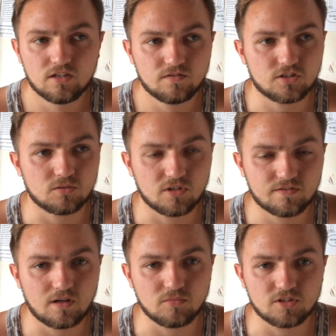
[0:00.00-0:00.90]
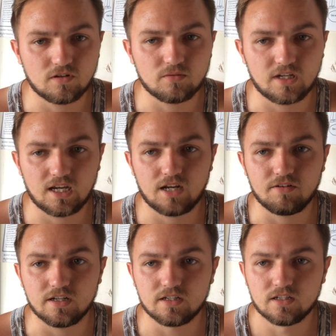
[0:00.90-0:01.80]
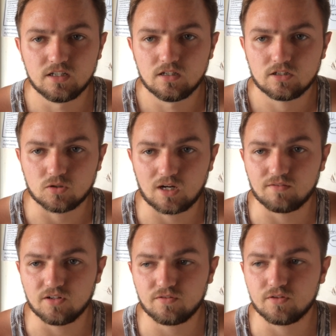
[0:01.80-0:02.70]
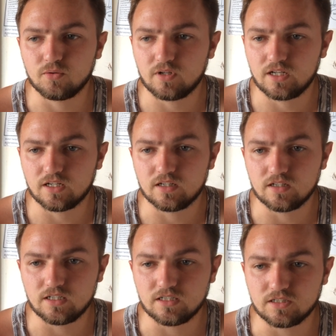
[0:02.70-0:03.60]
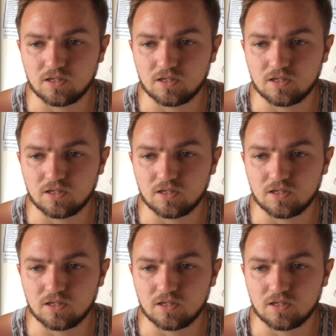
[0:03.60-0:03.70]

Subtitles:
for some of the families around the area. So having the food here is